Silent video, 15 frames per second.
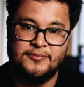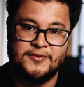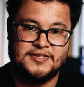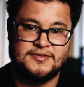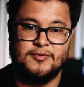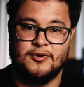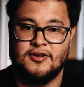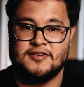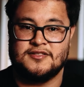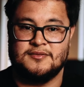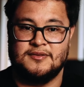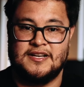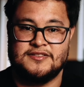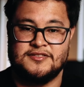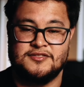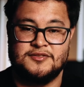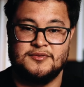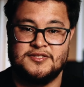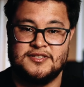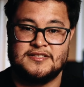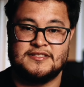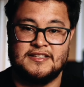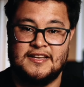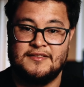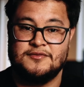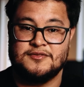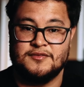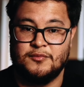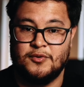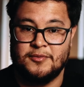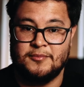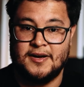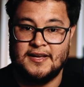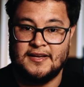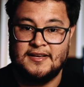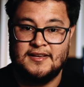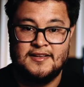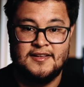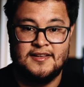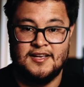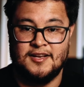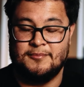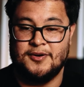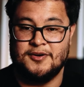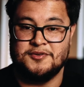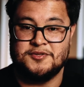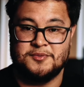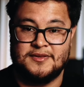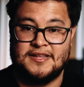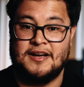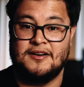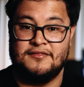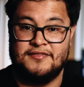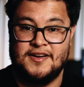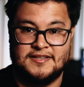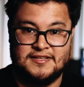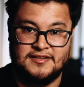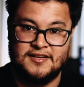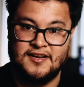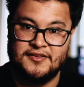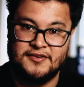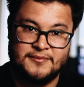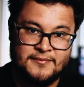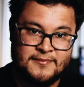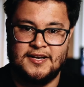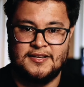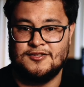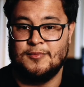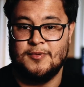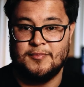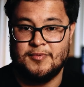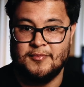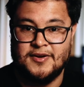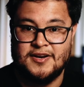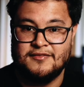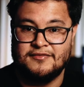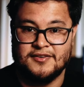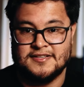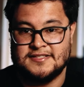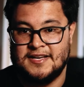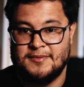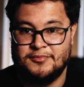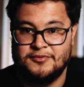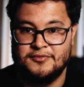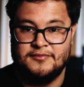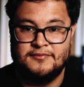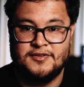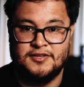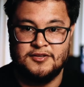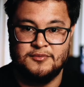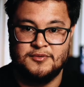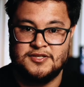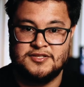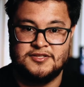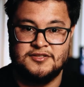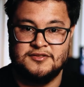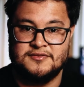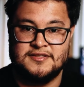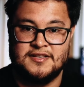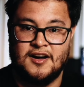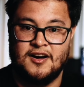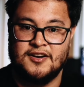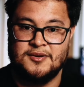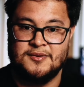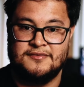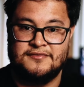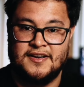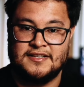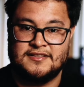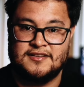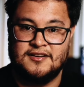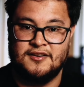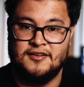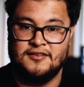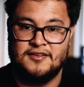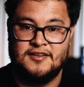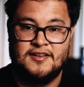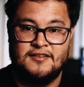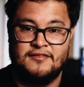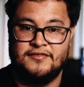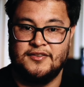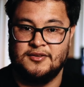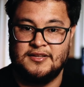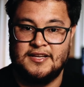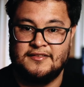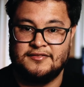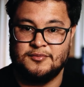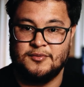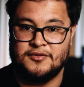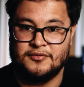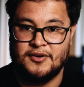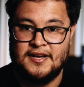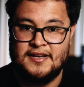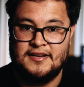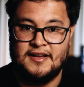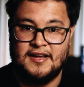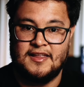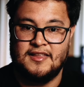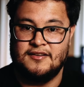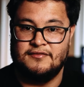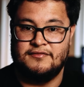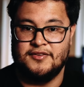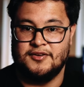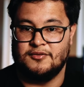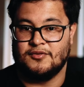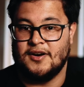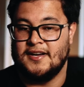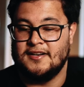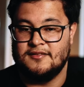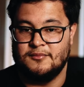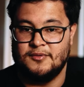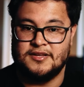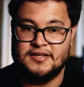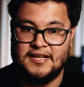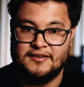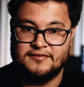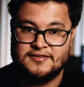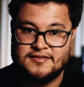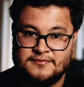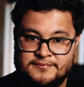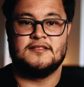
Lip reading: This mode also allows you to adjust the levels of one mic in post without affecting the other. In Adobe Premiere, for example, you would just use the audio effect called fill left with right and then fill right with left.